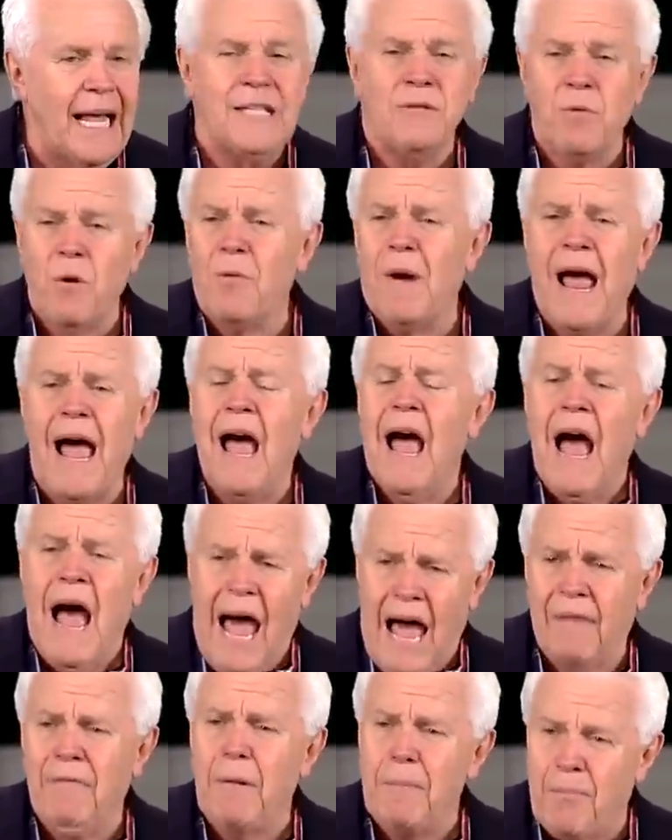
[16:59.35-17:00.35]
That's what we
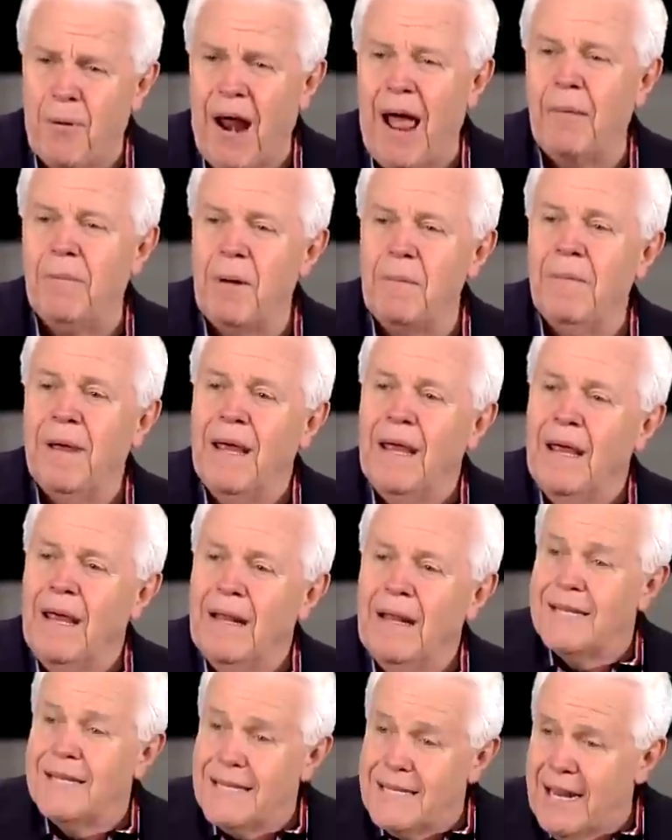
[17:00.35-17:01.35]
have a problem
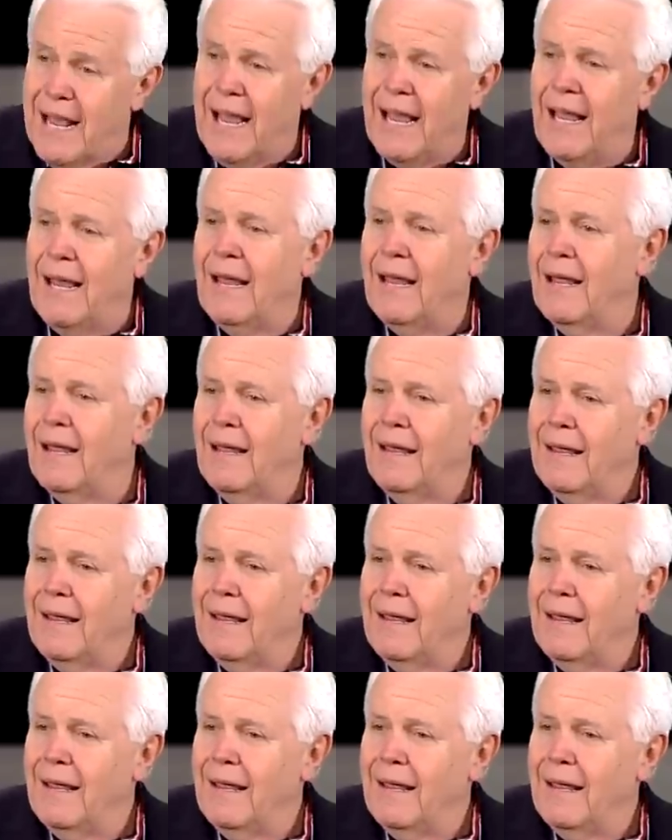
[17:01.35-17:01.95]
today